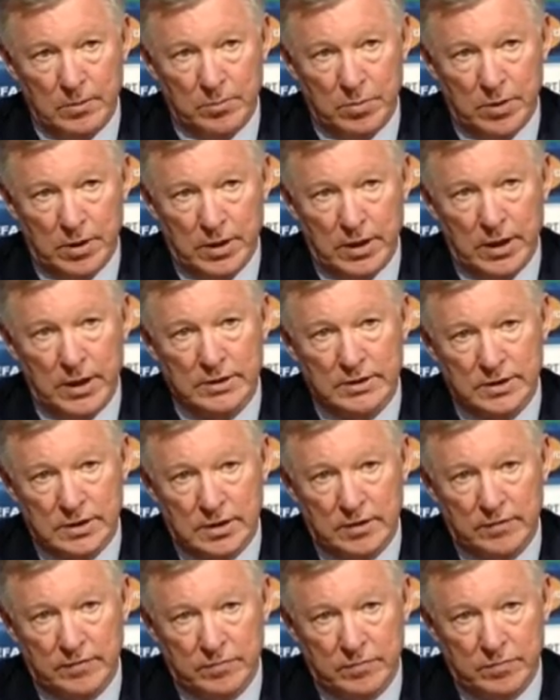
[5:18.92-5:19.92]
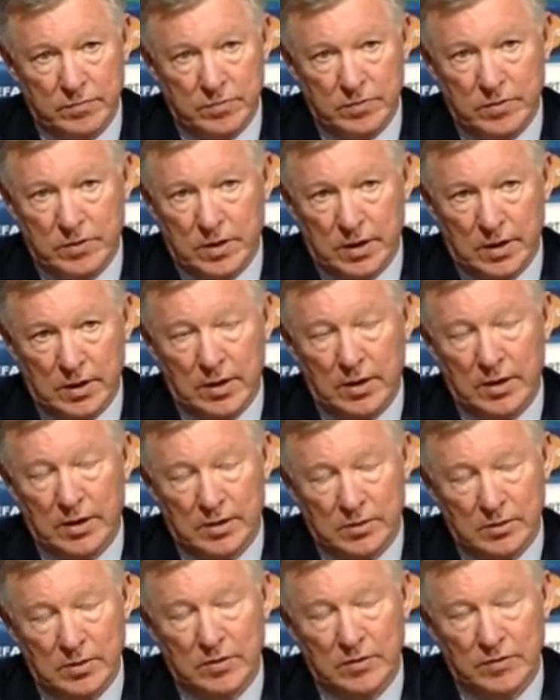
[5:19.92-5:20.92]
But he is
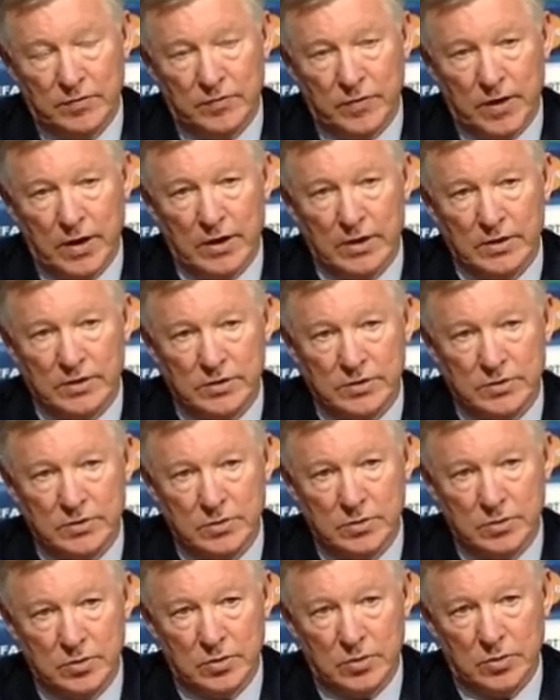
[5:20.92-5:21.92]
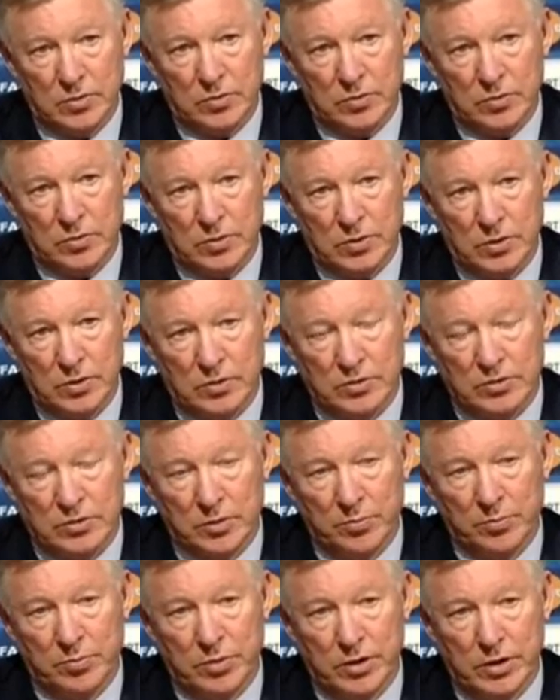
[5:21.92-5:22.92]
as far as
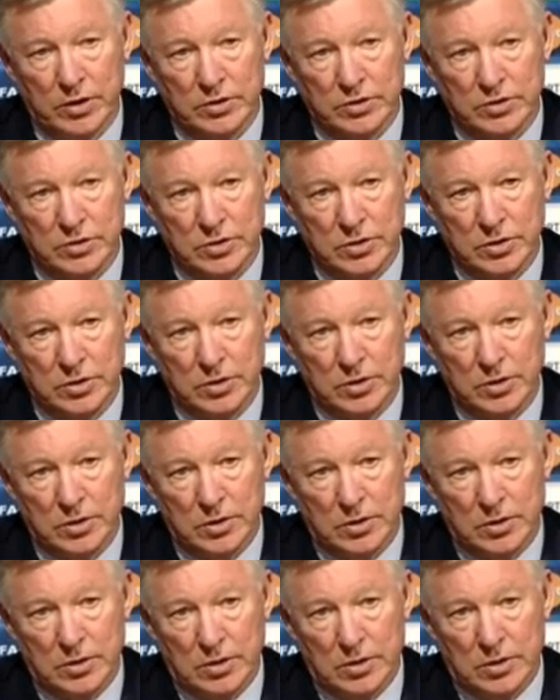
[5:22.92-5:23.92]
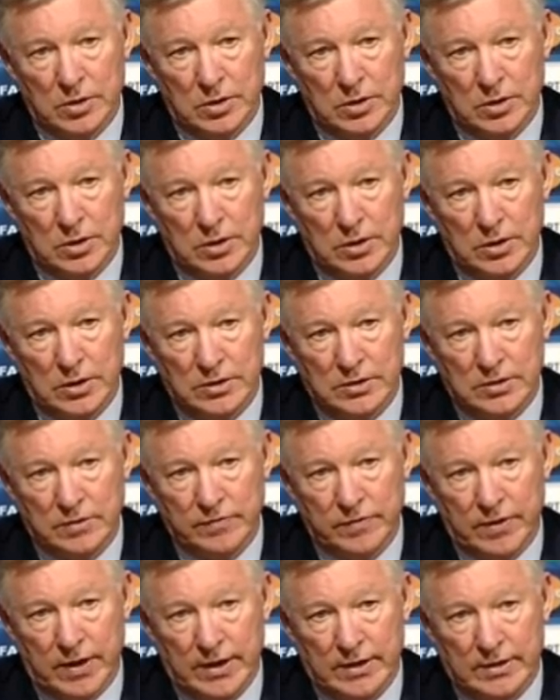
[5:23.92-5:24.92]
some players, and it's
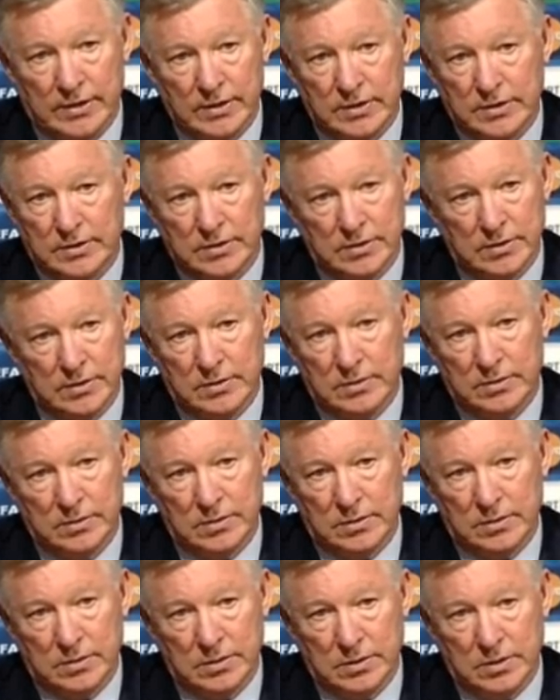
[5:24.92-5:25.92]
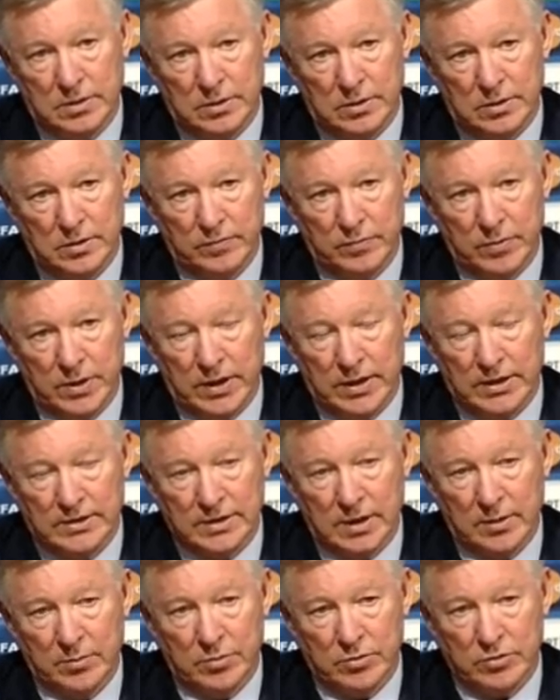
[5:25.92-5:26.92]
a fact, and you give many
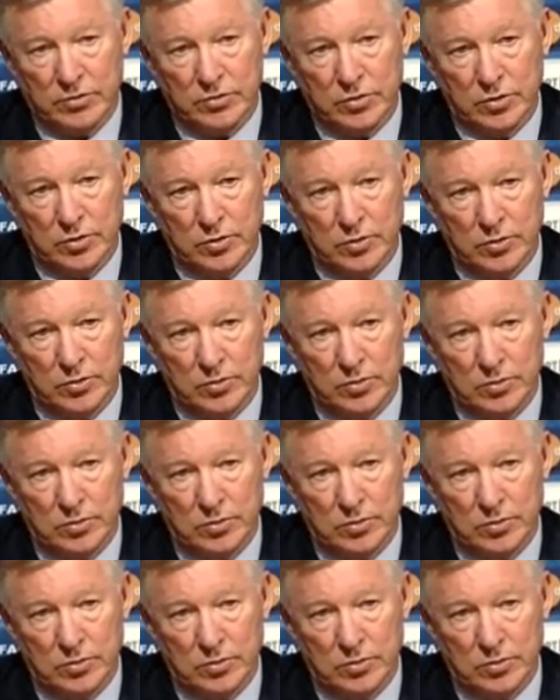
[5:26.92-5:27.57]
examples throughout